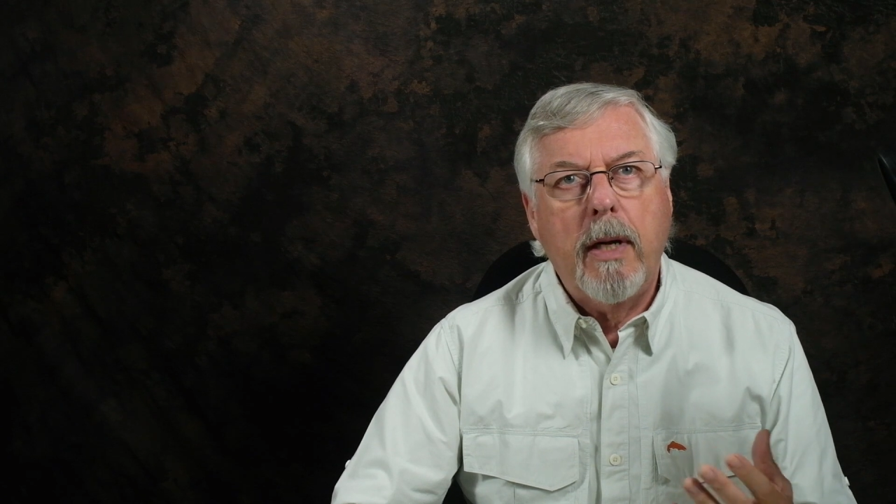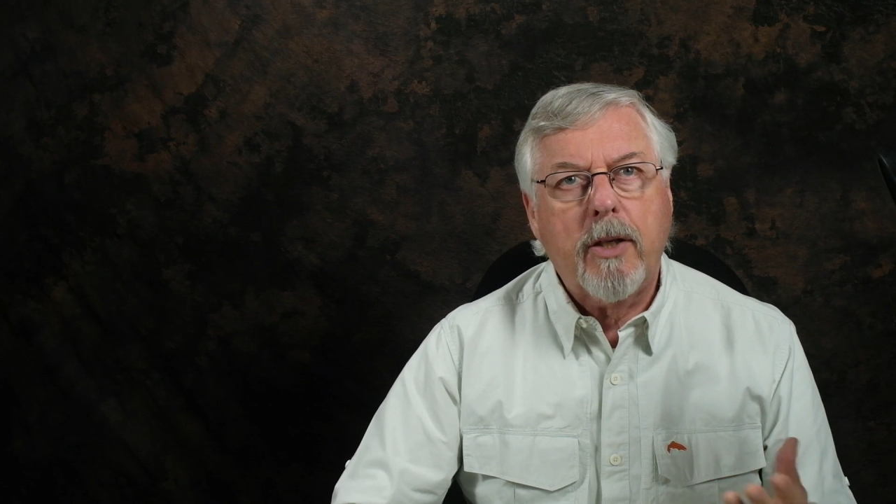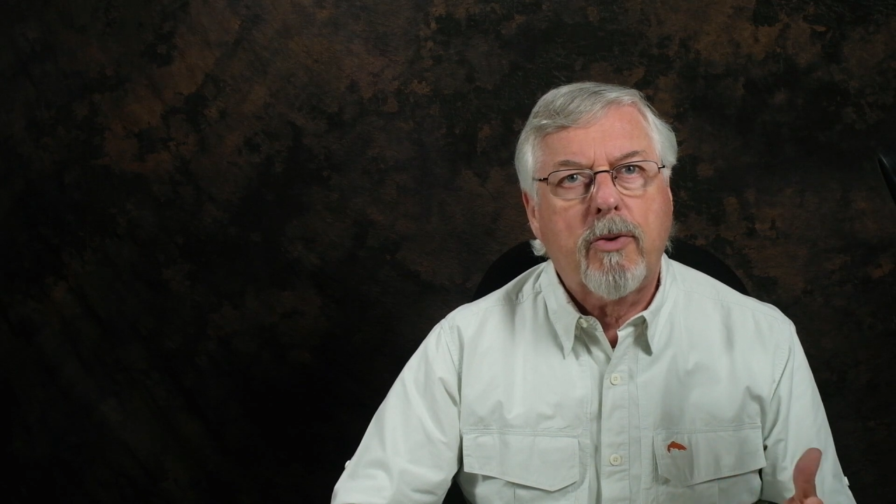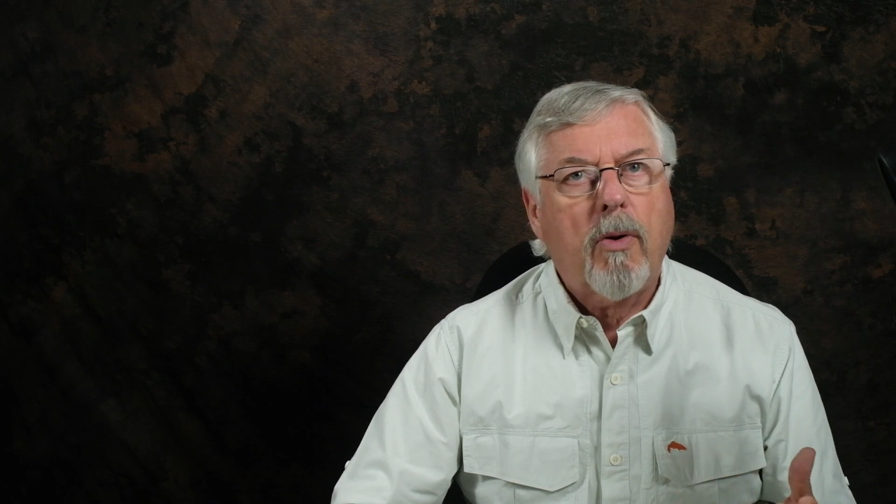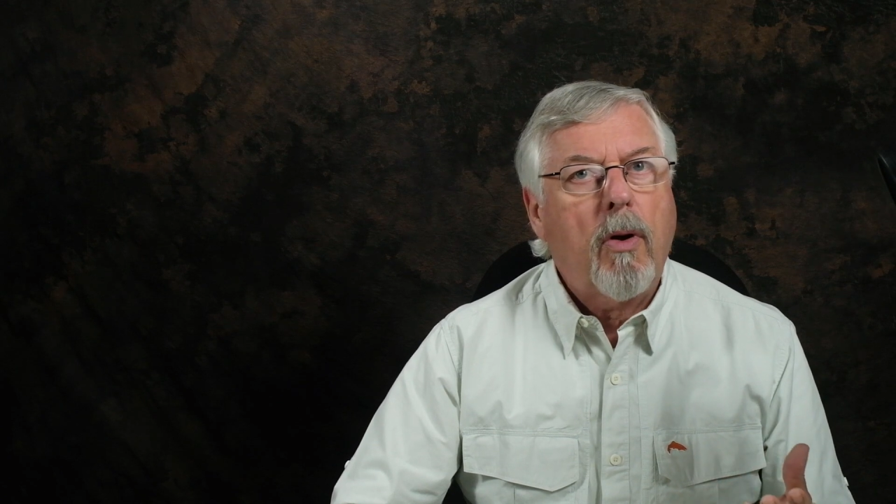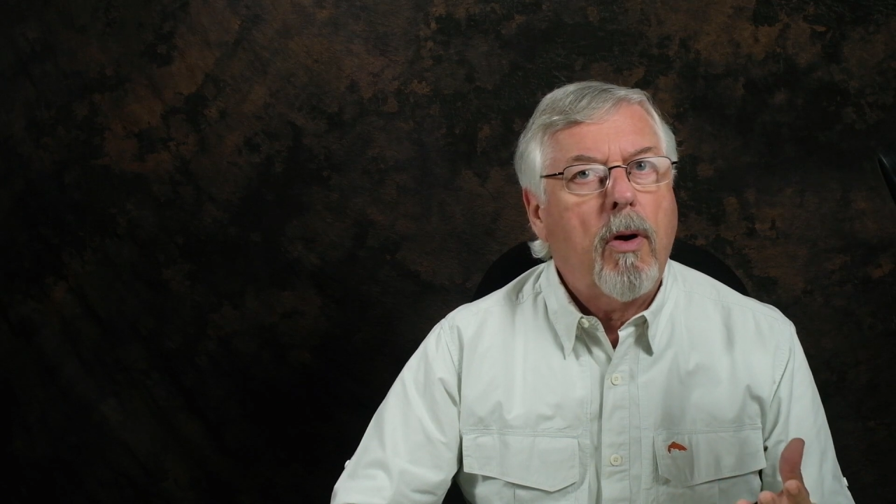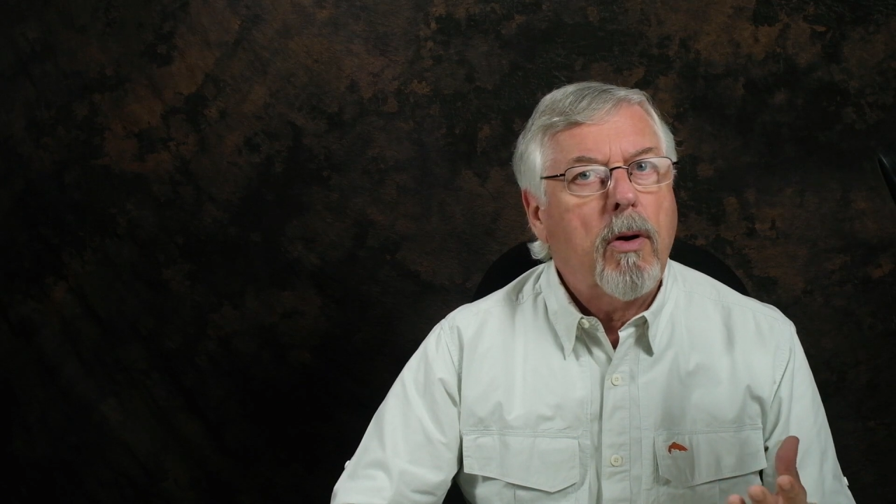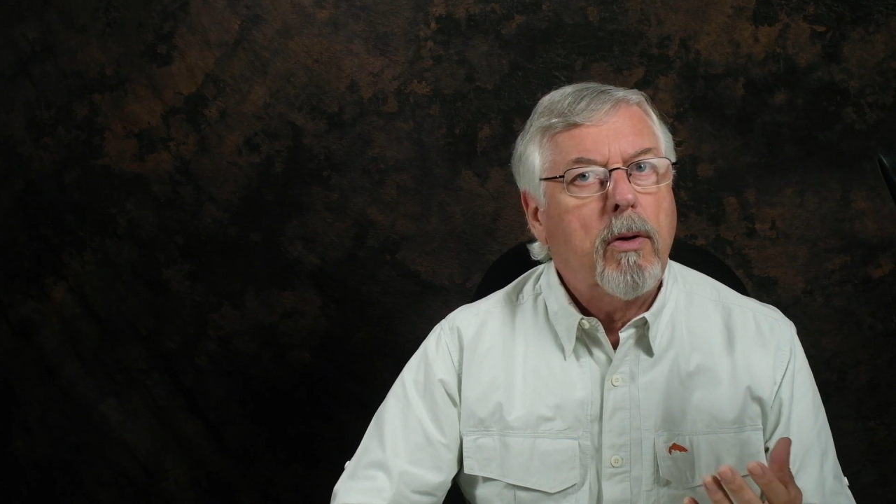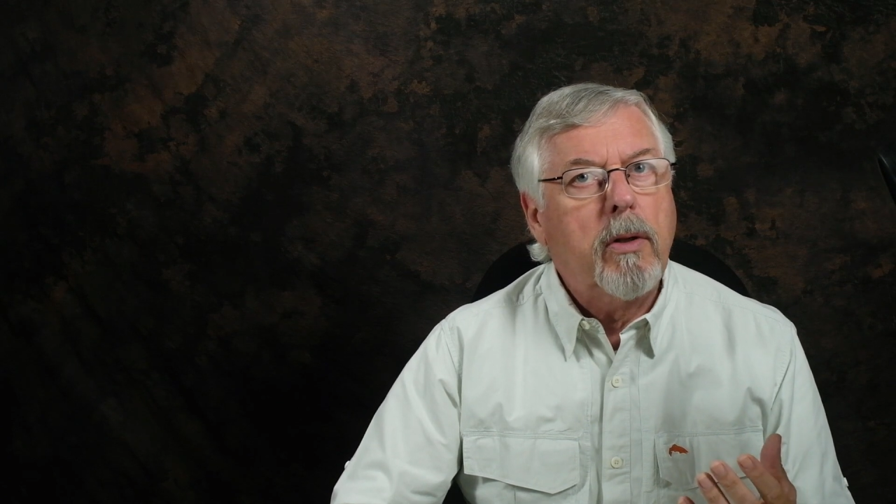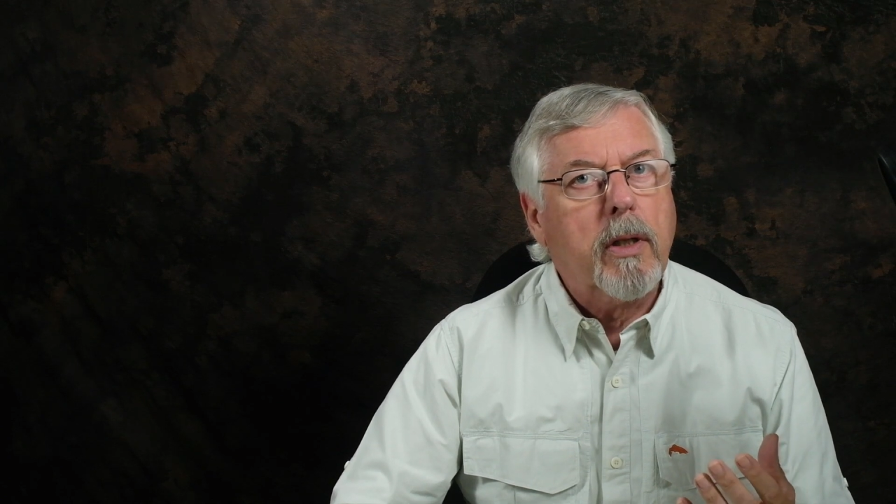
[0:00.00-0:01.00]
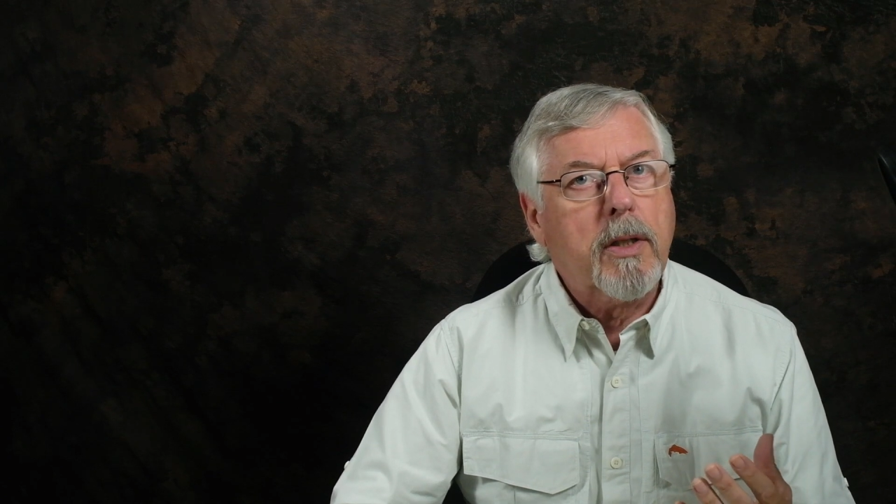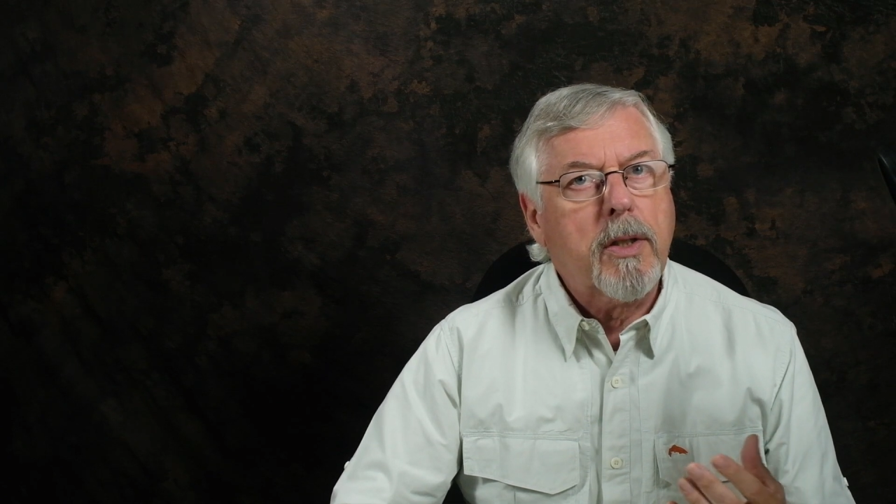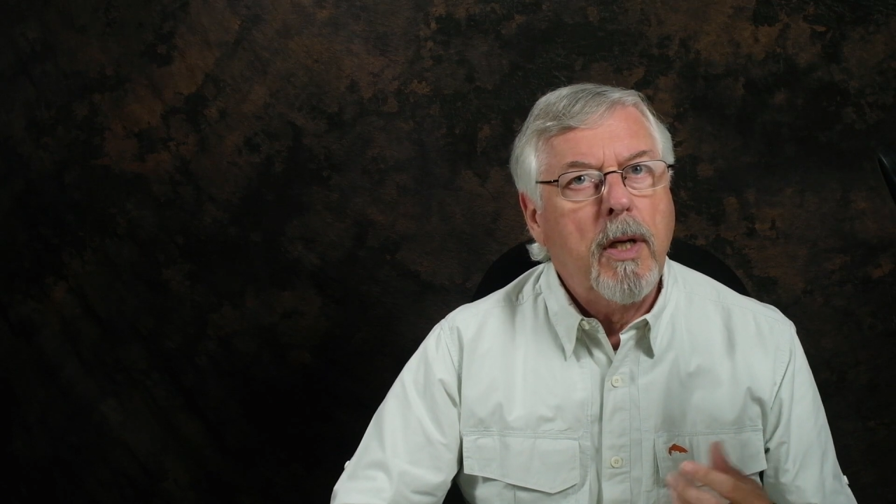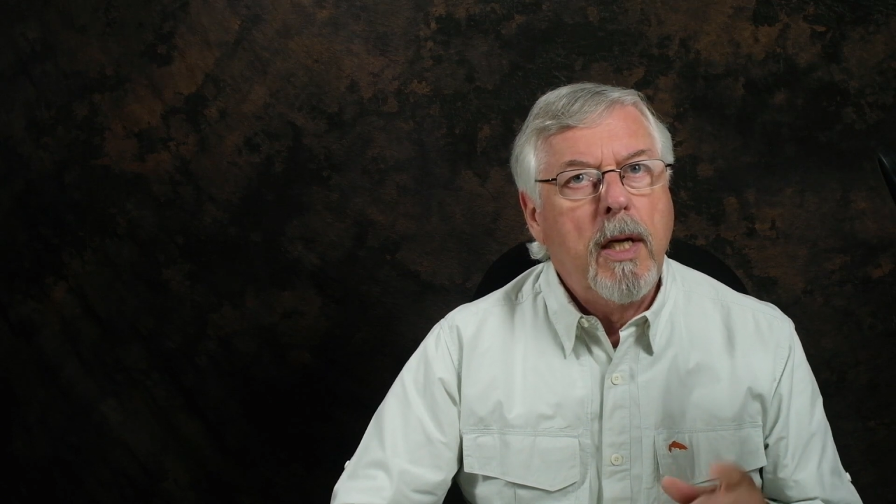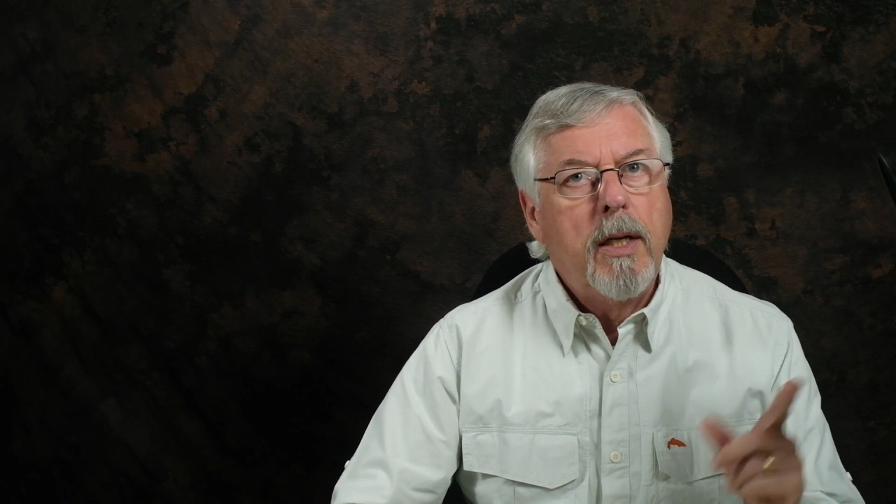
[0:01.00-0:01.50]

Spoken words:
extra long hooks